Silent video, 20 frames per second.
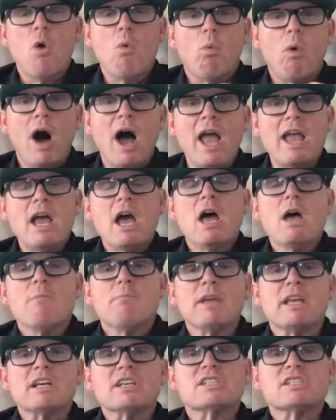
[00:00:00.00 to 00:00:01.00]
Why?
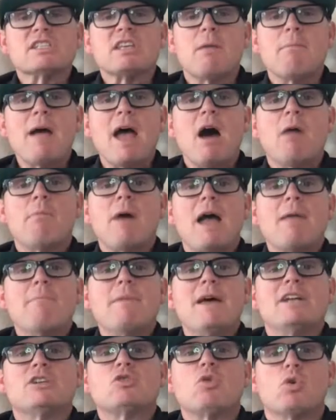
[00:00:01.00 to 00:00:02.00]
Because somehow my
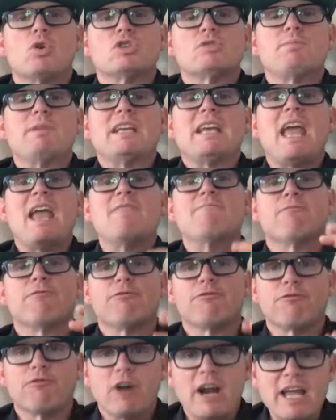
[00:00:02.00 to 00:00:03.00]
mentors became
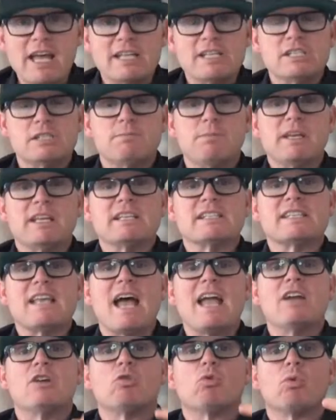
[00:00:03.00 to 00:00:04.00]
friends because
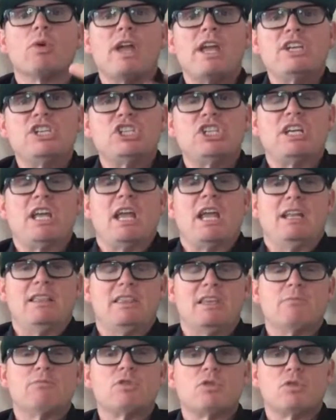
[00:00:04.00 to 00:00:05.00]
I ingratiated
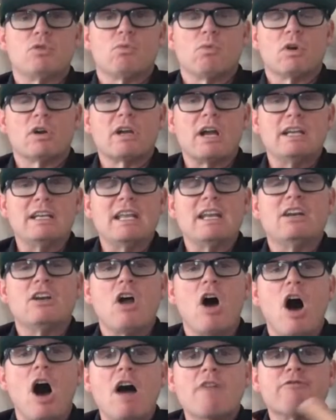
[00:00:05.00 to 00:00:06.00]
them through the work I did and
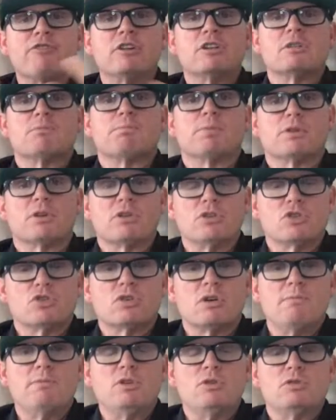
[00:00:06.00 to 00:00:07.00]
offered to
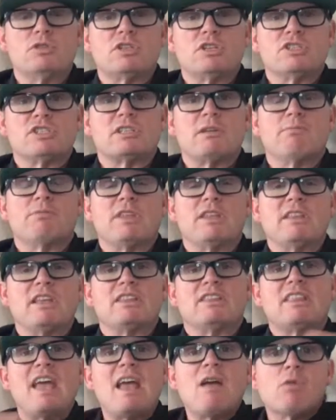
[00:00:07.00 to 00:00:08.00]
contribute to something
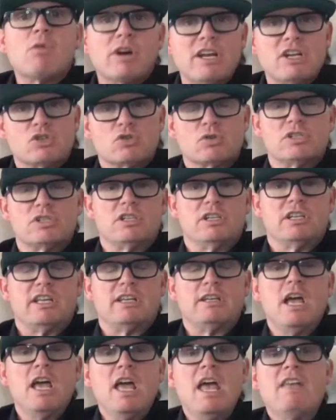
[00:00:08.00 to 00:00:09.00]
that they were interested
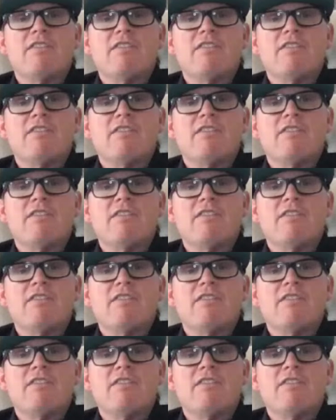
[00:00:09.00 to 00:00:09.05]
in.